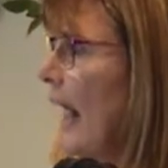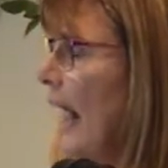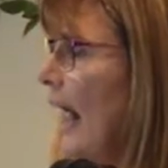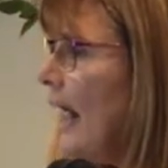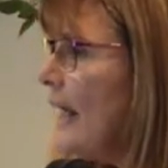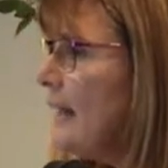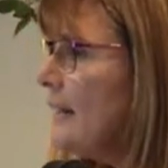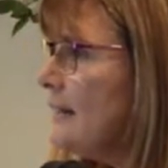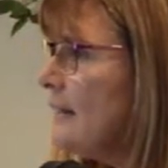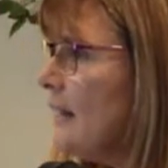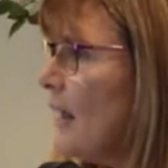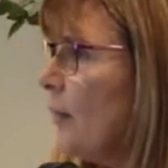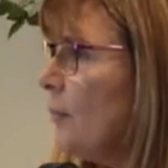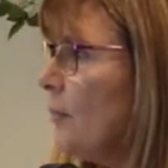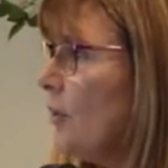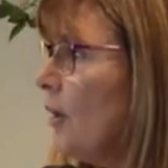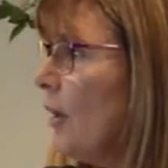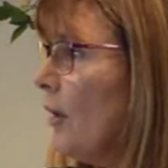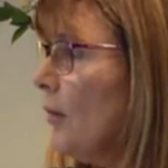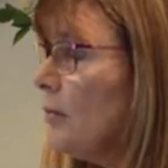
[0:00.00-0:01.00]
And, um,
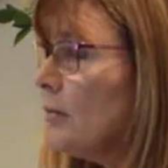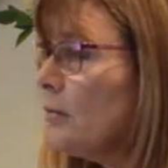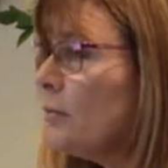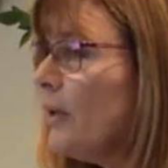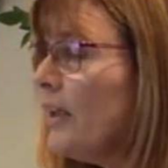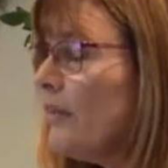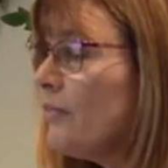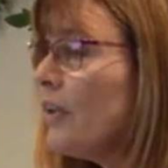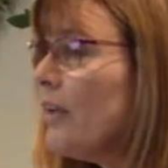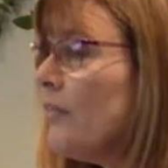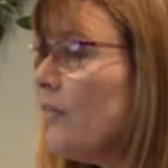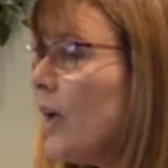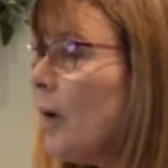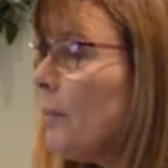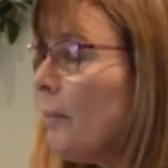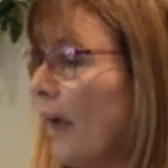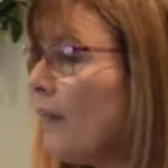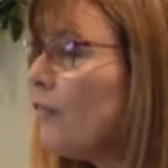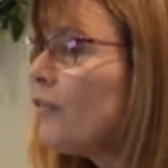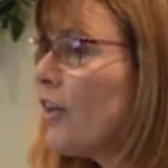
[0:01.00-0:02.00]
you know, we've given up
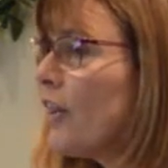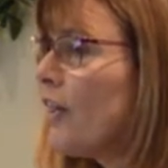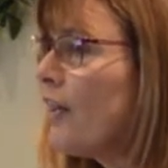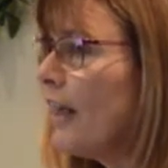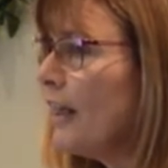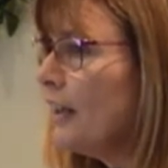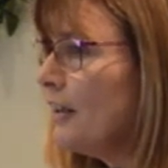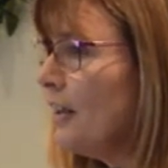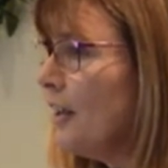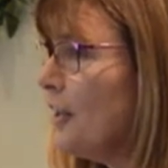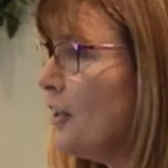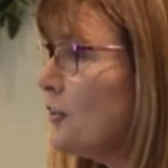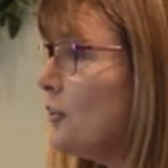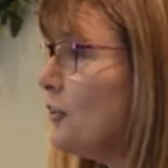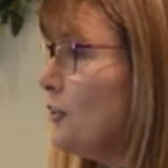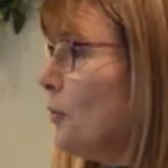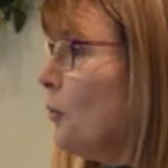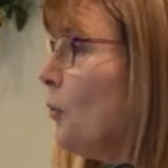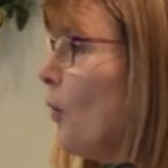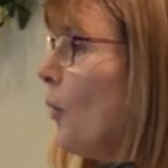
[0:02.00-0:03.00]
everything to
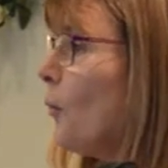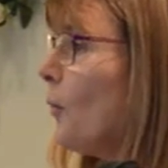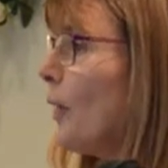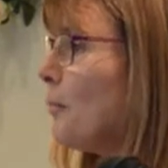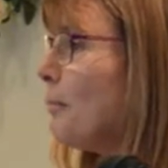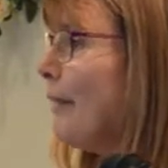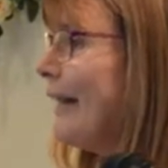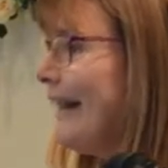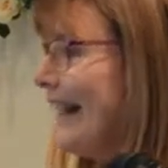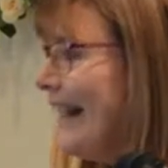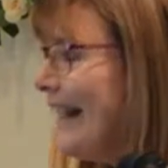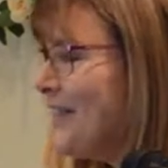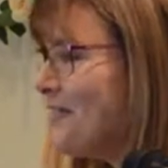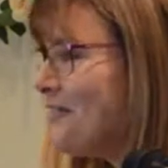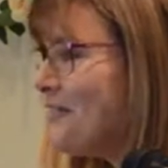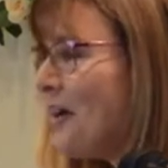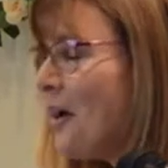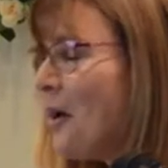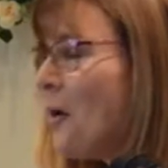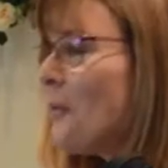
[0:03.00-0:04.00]
do what we believe.
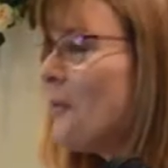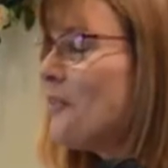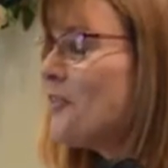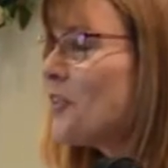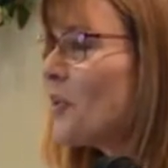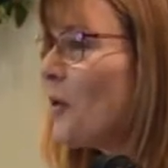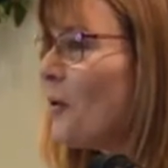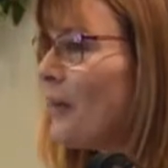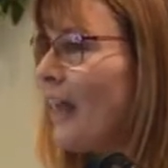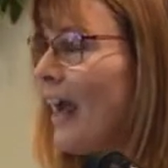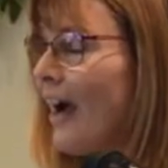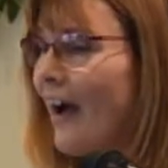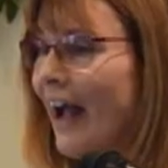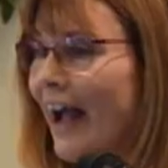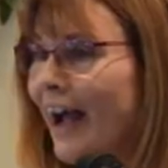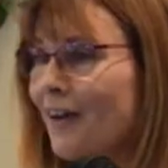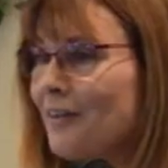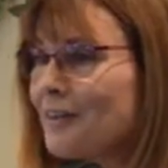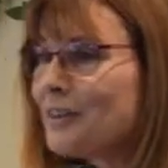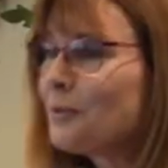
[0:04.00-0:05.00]
We've sold our
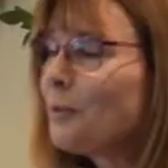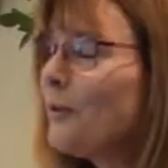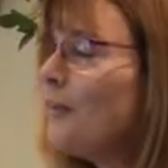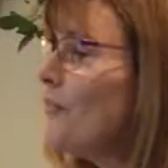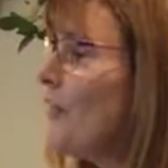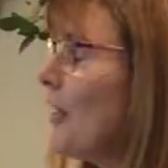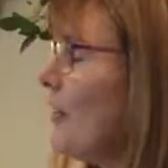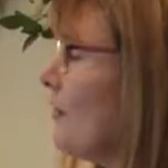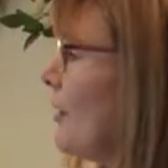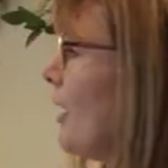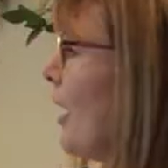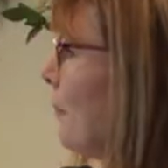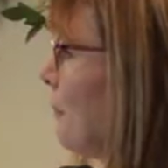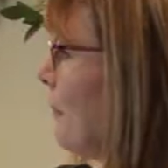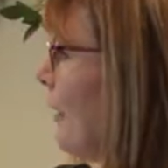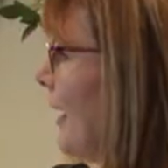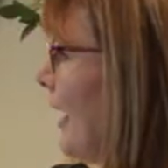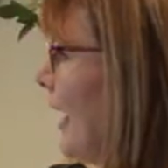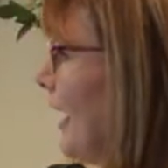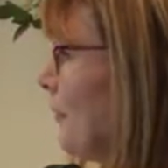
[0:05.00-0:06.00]
house, we've given up,
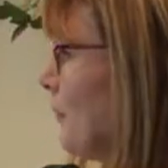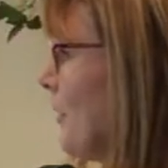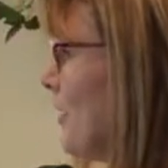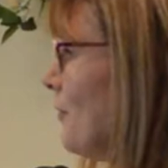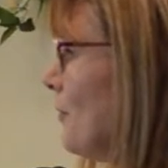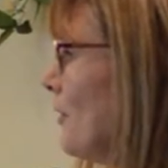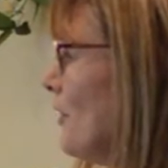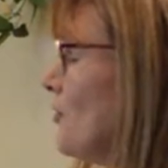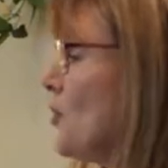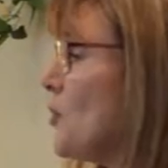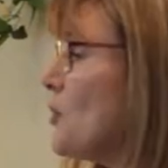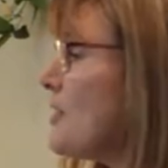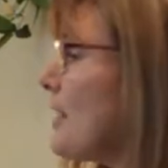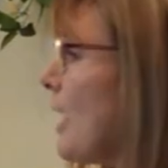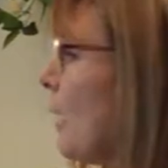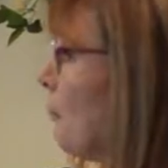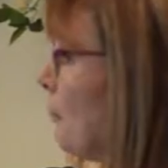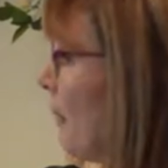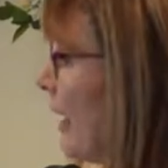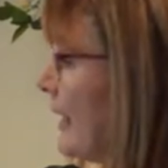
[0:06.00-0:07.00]
we, we've used
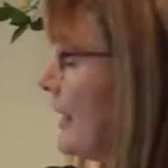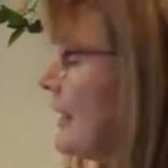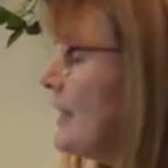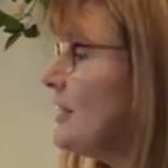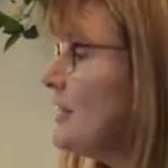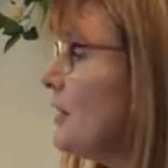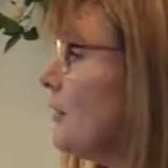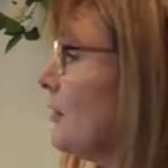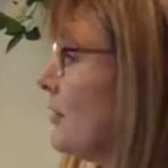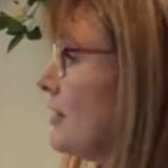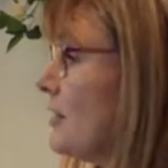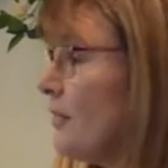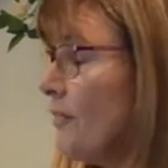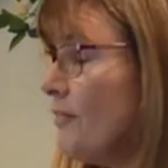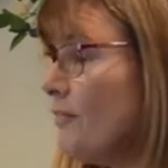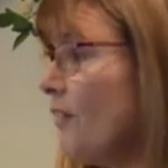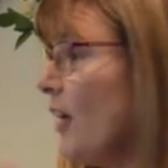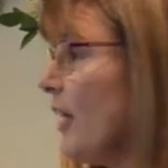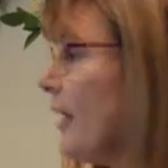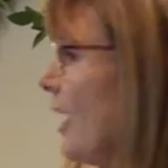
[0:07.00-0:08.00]
our money to, to
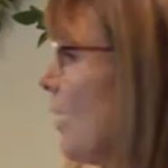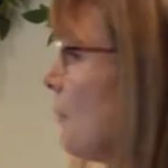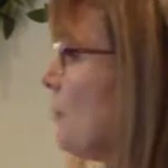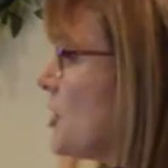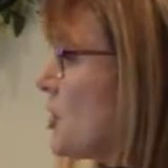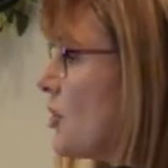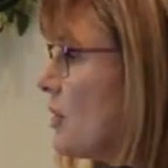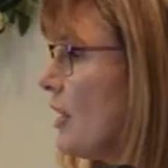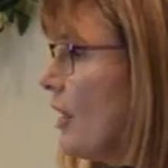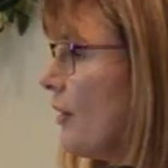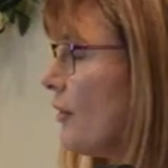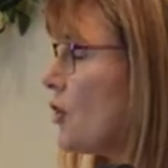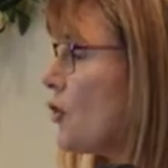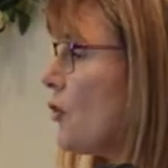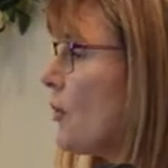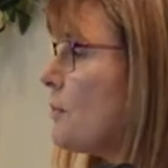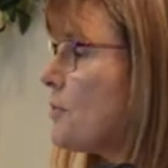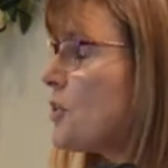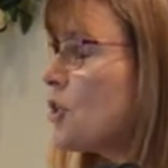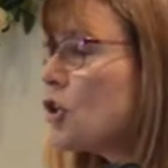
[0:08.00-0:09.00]
fund our missionary
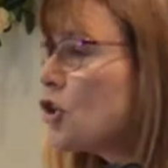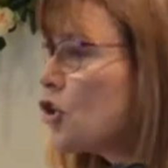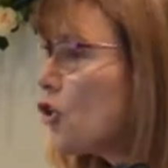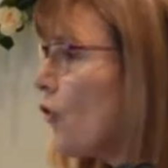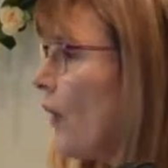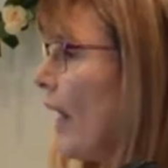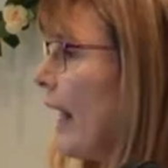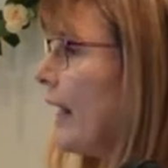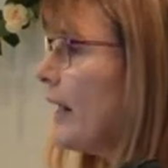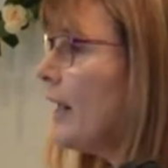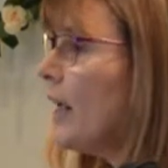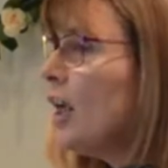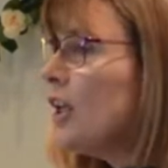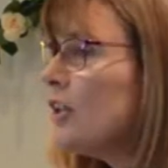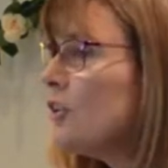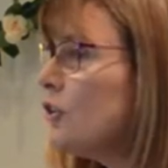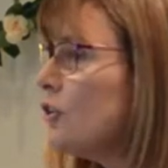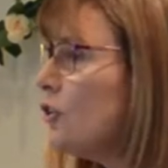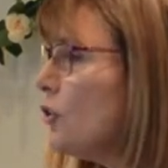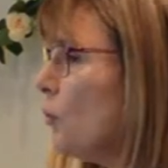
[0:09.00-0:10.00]
trips, to train,
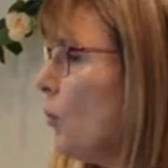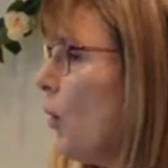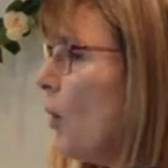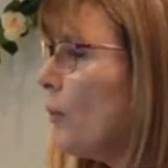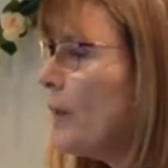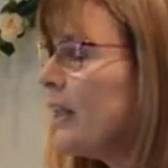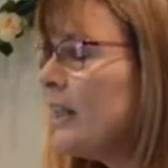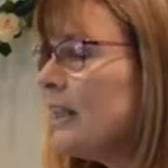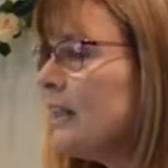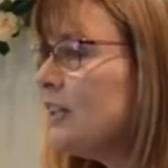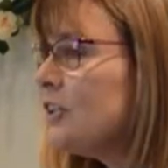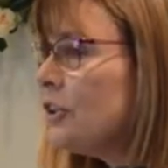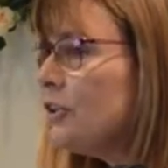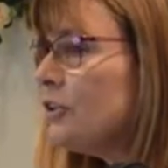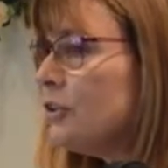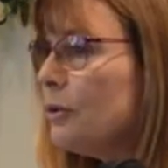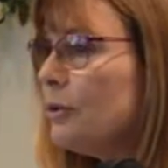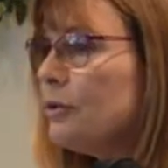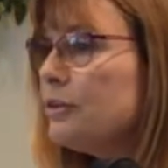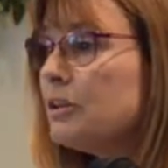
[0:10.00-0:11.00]
to do what we need to
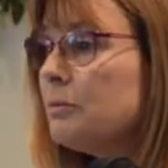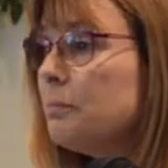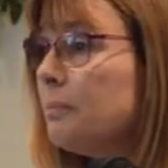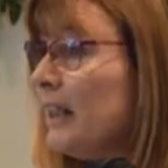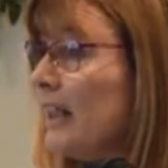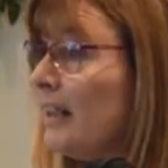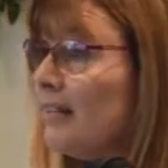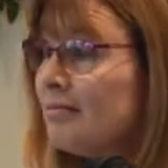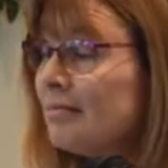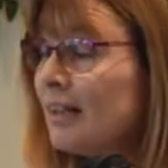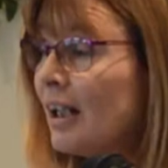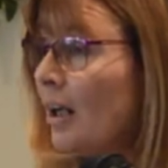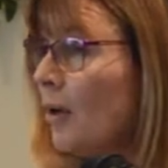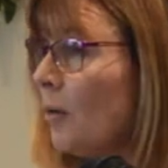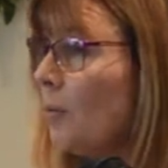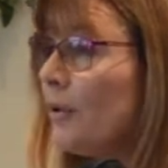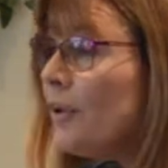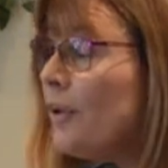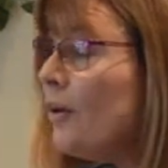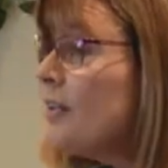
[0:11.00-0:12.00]
do, to be,
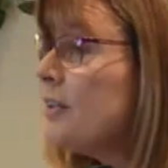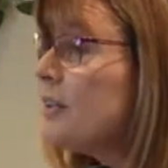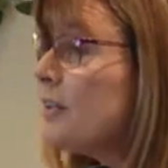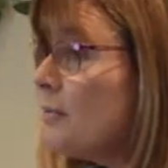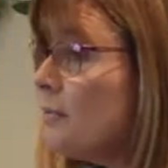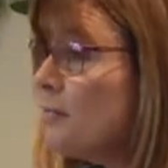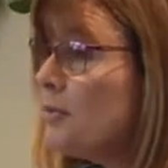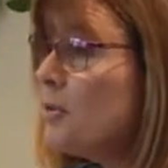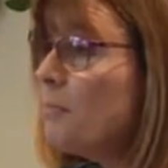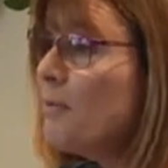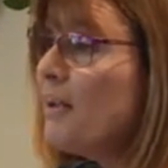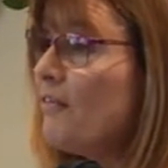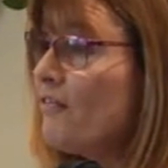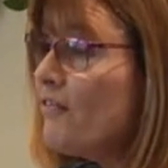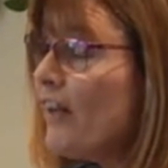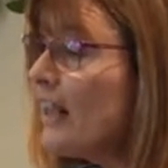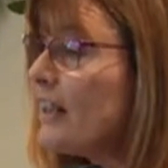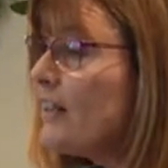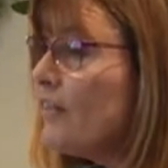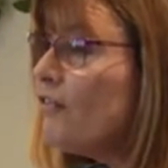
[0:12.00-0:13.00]
you know, to, to be
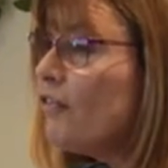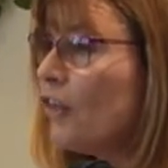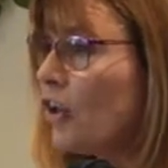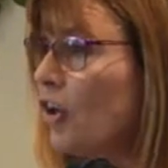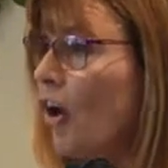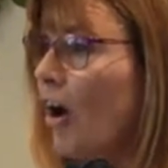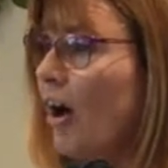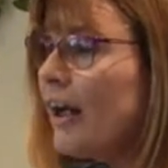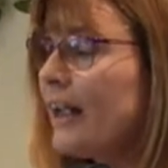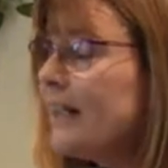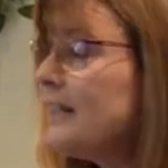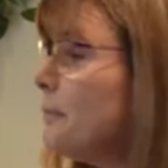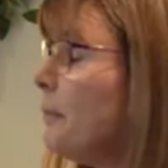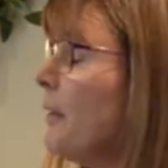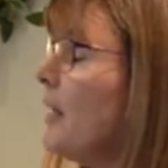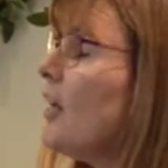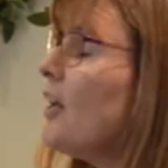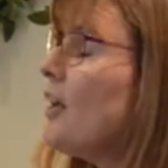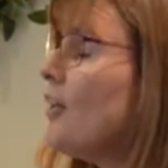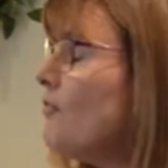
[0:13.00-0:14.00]
effective for God. It's been
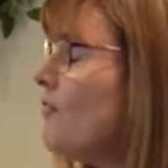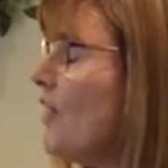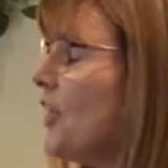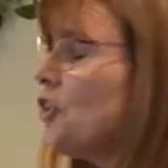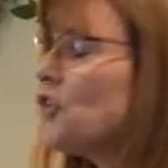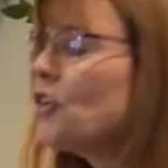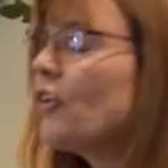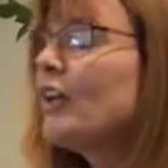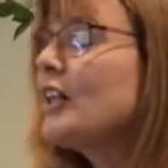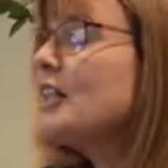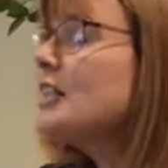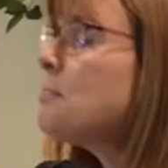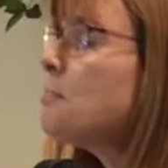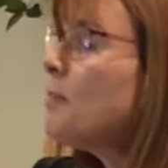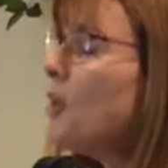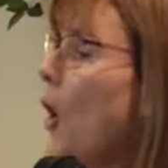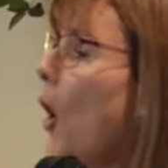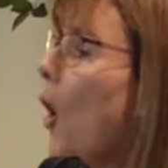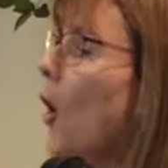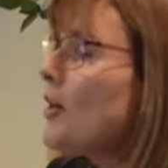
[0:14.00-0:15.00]
an adventure and it's
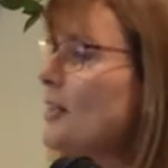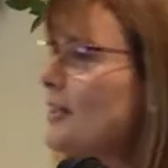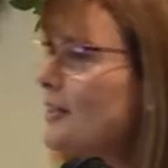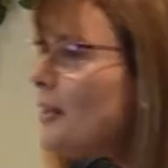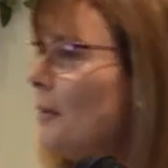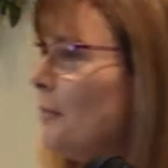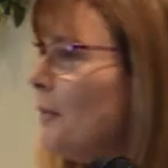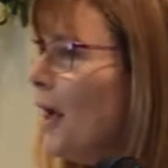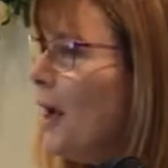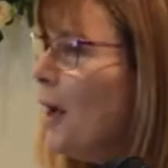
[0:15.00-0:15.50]
been awesome.